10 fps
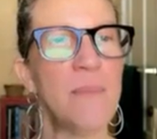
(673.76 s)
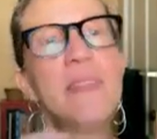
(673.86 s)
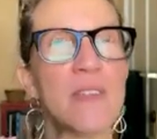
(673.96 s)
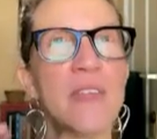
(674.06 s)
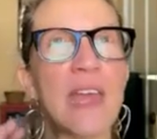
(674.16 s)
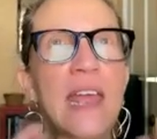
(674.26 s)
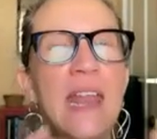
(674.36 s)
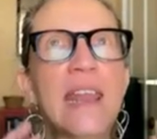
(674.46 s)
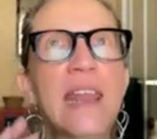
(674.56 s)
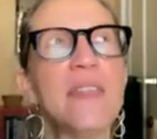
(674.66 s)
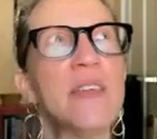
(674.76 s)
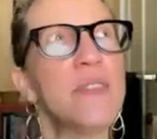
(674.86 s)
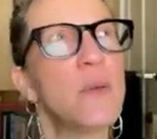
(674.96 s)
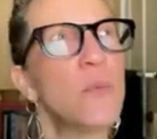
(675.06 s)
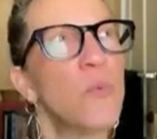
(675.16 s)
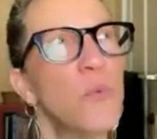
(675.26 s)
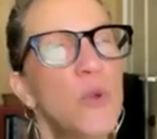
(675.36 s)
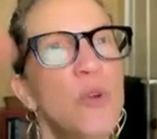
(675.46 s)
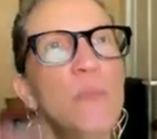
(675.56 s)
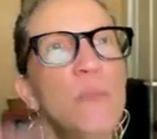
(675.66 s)
Maybe, and the
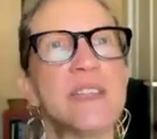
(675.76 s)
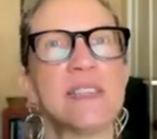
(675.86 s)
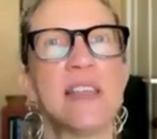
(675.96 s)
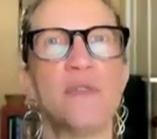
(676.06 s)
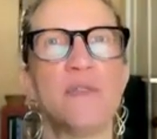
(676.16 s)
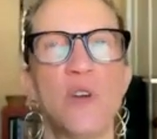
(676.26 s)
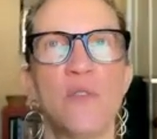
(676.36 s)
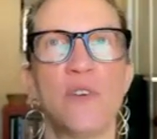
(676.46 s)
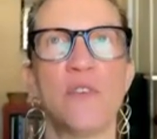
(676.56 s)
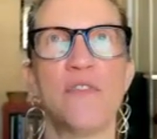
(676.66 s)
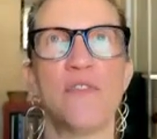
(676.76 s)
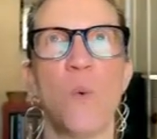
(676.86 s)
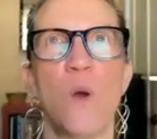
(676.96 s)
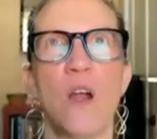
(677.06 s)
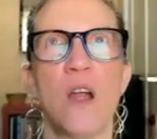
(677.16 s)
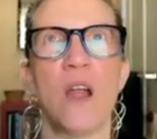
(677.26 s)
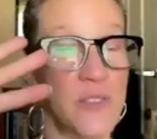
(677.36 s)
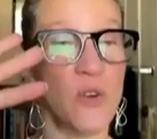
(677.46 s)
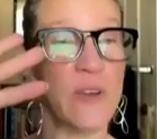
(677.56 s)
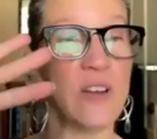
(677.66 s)
room that's left over for the
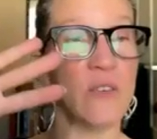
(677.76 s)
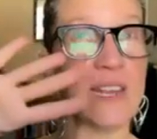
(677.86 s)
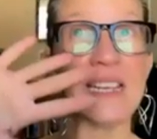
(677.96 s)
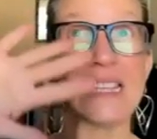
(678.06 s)
greenery,